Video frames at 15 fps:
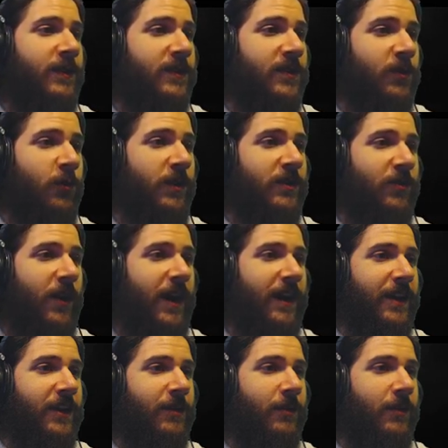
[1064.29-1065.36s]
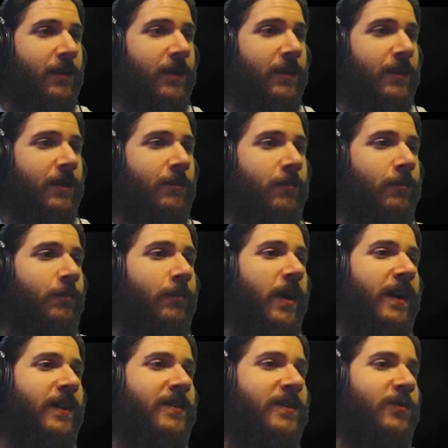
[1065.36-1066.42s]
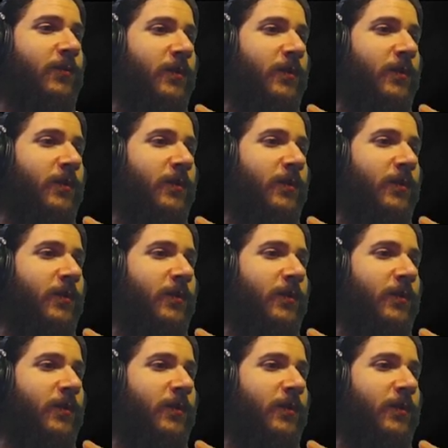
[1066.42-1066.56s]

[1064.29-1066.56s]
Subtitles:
squid dragon bas